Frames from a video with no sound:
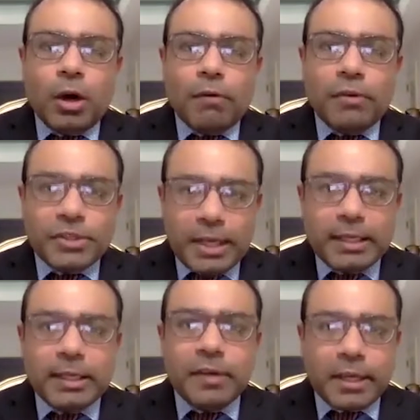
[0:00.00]
of a
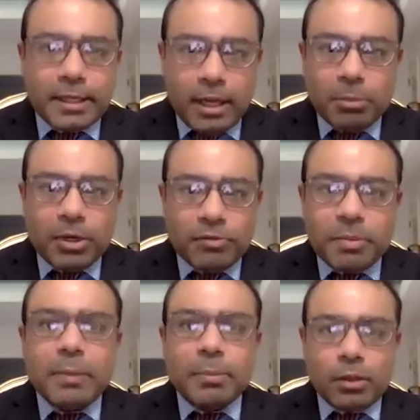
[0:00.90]
significant number of
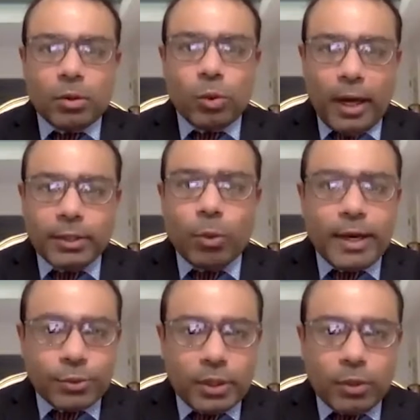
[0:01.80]
people who
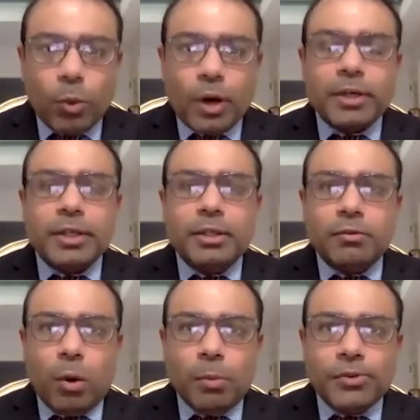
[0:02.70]
otherwise would have worked in
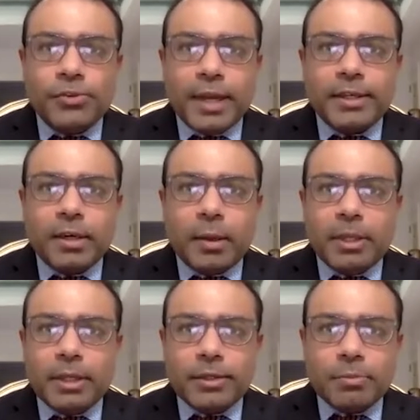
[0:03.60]
the formal sector. I
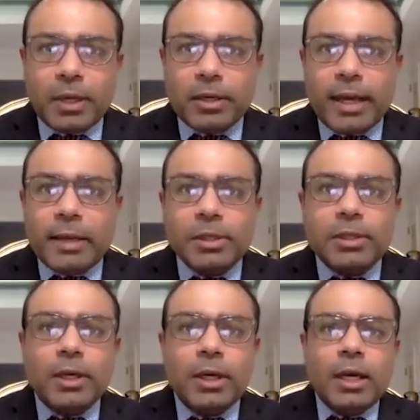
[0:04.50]
mean, it's been
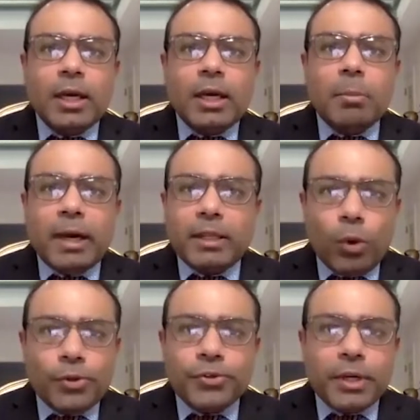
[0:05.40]
labeled by the
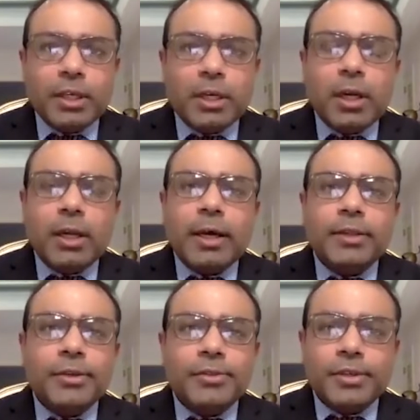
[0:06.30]
Wall Street Journal and
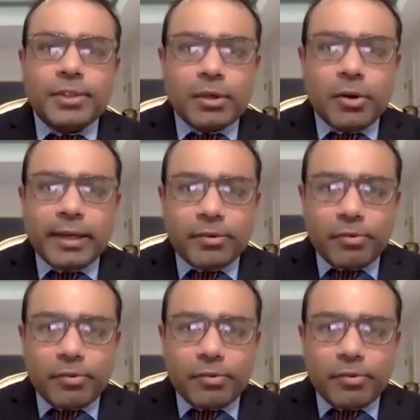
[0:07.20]
others as the Great